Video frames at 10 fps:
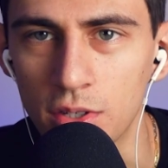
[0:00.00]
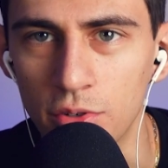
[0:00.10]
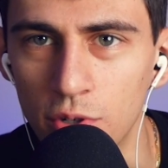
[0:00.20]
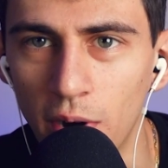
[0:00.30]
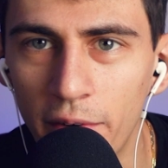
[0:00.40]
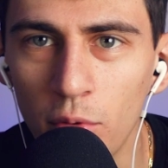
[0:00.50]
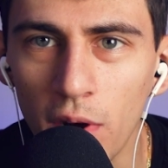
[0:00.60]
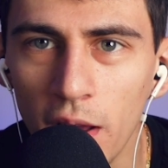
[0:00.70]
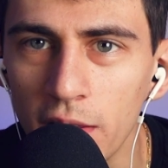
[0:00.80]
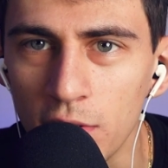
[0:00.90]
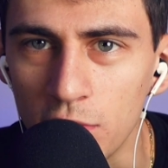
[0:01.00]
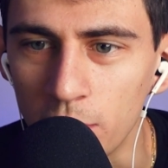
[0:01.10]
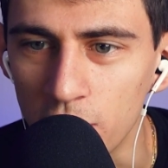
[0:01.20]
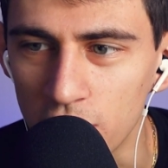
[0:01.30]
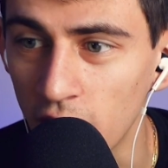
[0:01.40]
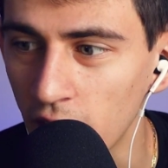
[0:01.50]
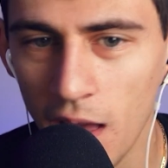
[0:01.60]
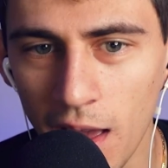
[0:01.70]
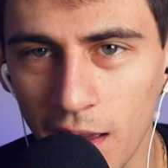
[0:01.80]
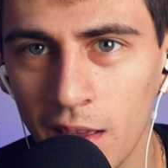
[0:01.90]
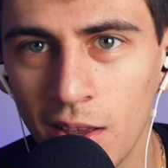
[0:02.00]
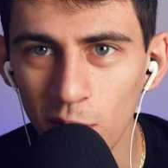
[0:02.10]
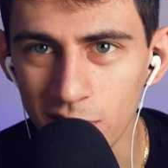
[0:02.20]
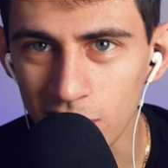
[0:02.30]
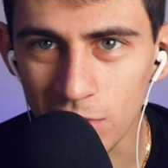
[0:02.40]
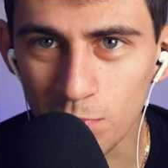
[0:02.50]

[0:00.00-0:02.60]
so true. Everyone on YouTube's just like, hey, what's this